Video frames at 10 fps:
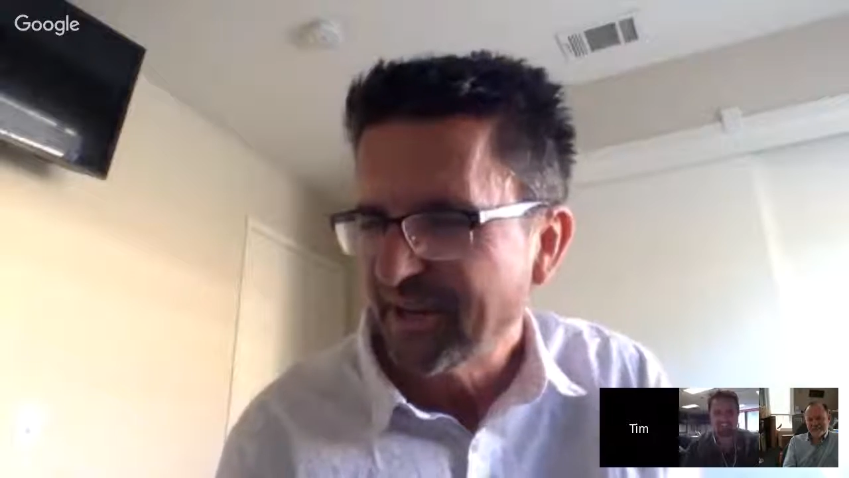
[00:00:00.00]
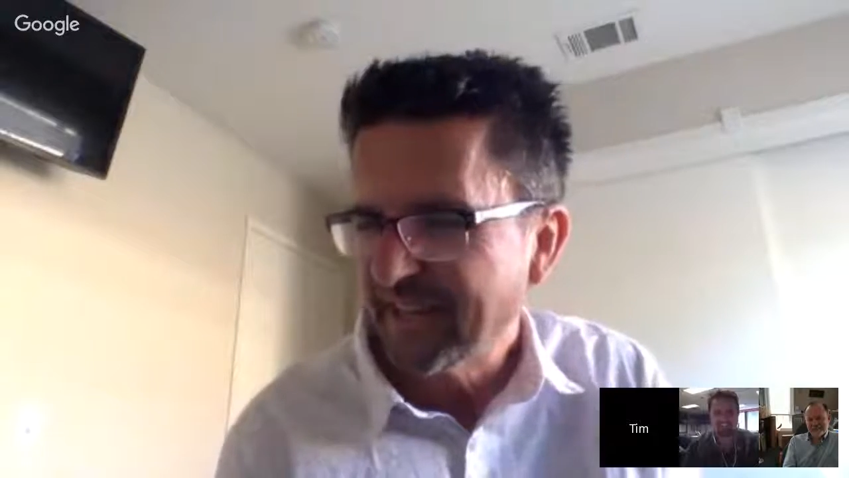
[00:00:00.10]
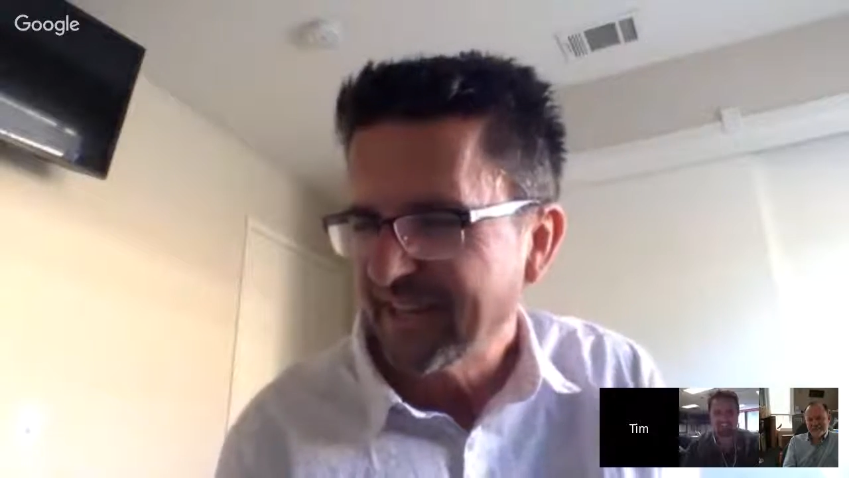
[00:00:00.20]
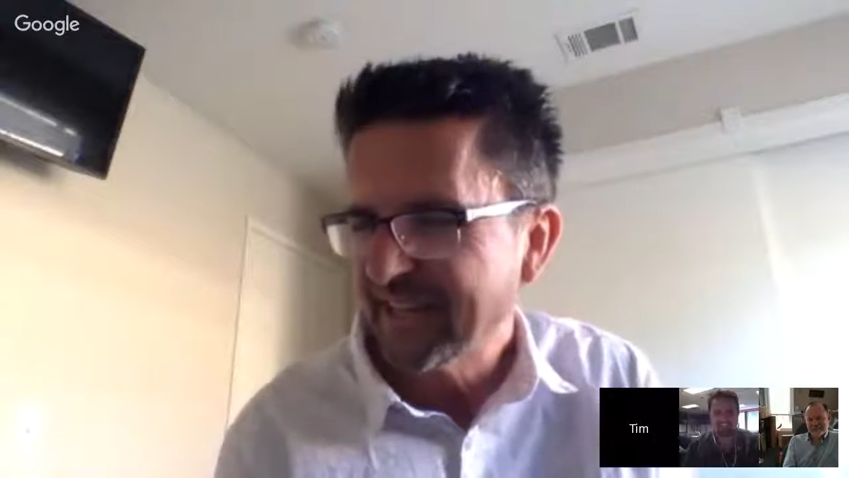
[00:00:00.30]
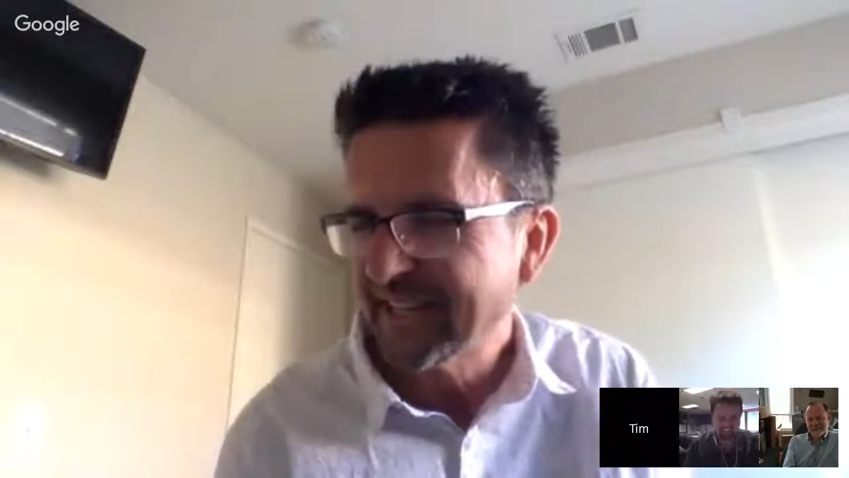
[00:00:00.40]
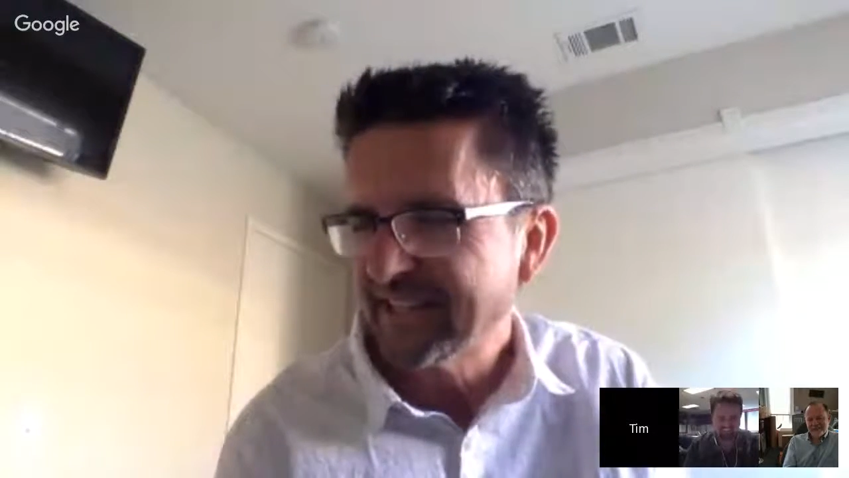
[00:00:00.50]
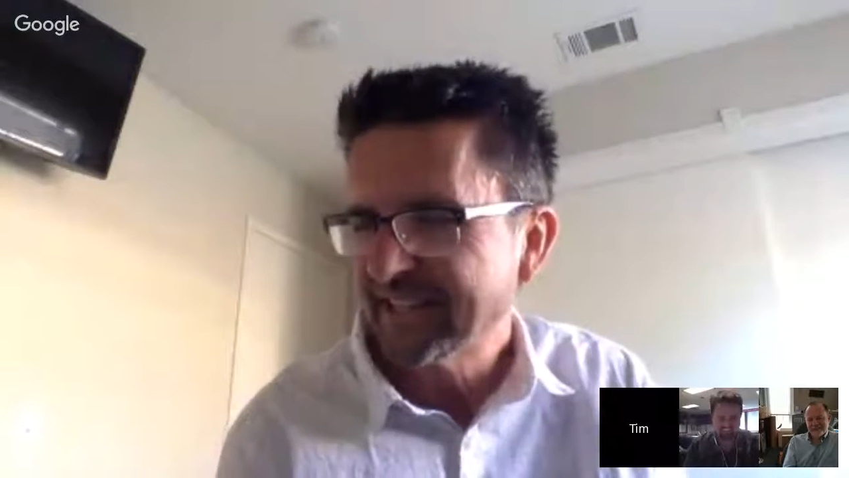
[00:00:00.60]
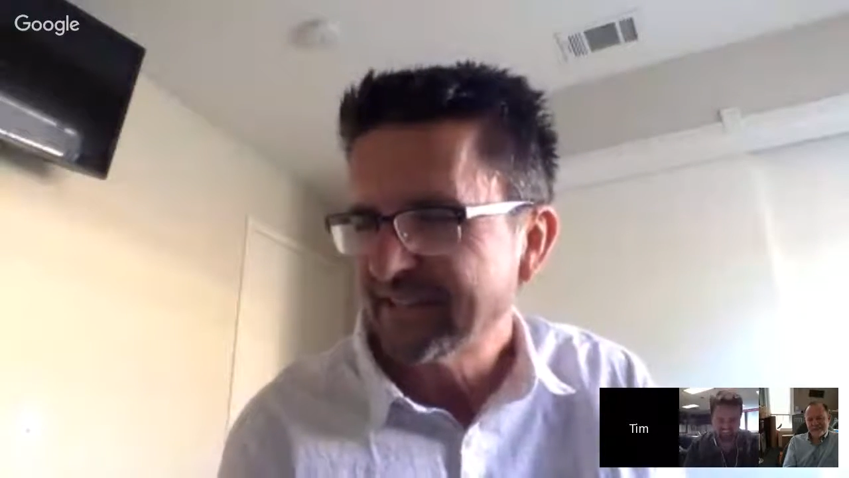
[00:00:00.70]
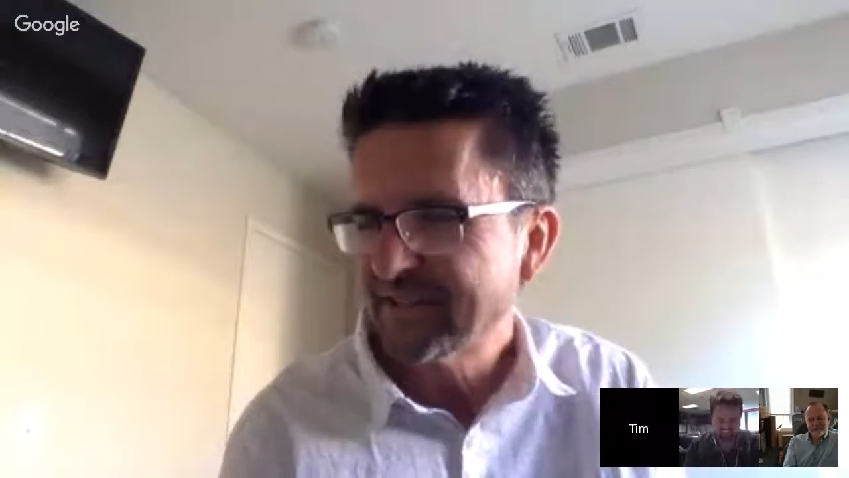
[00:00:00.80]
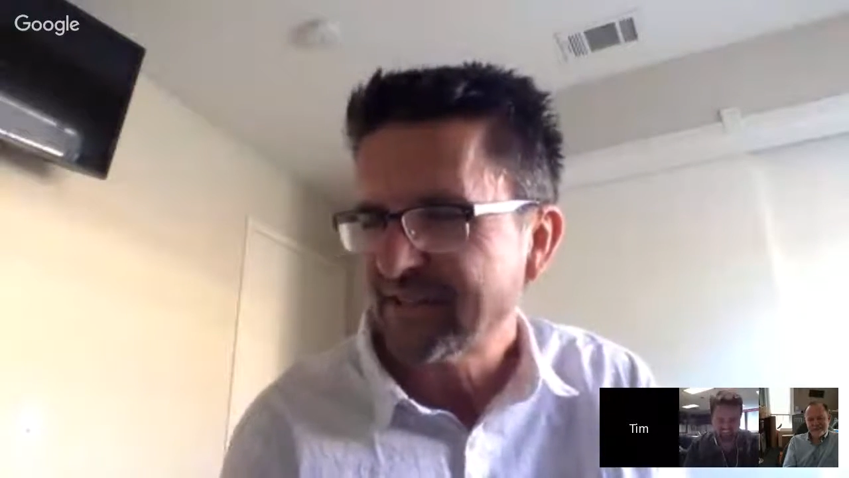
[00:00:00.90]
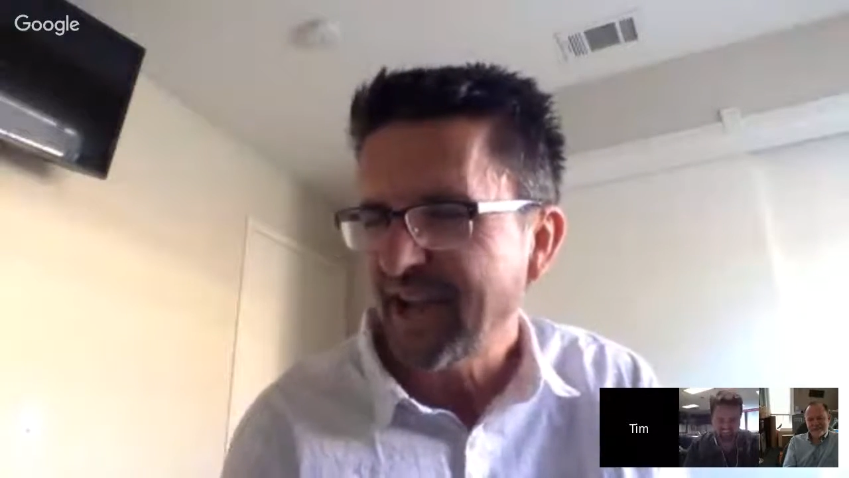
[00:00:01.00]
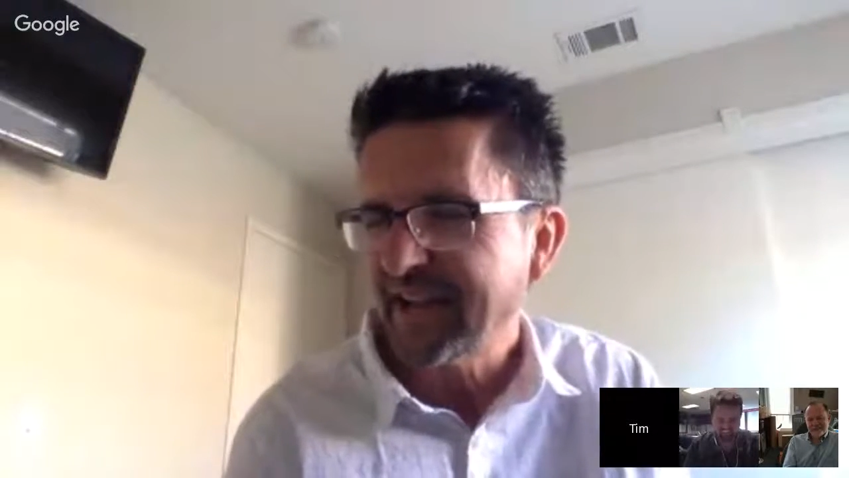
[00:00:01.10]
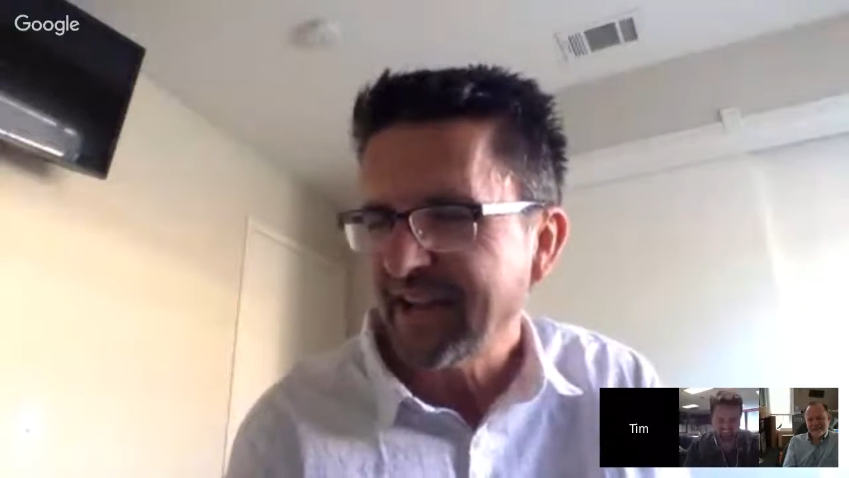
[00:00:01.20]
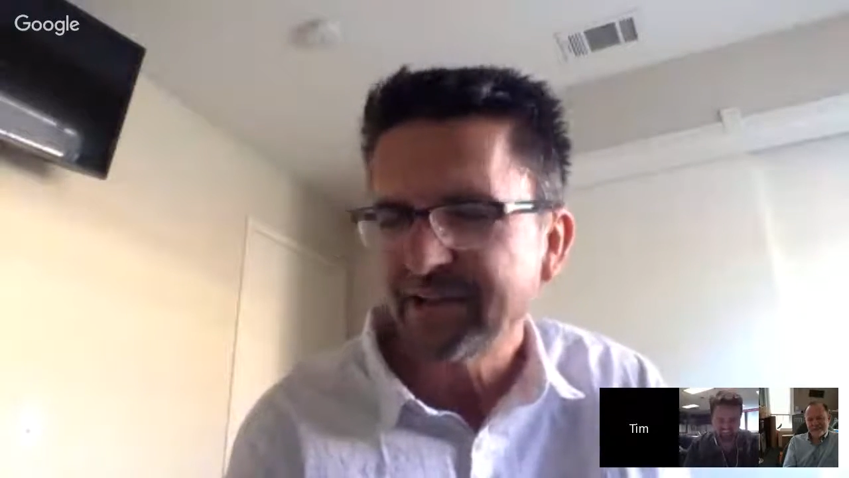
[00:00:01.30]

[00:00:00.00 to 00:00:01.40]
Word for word: uh, Scott,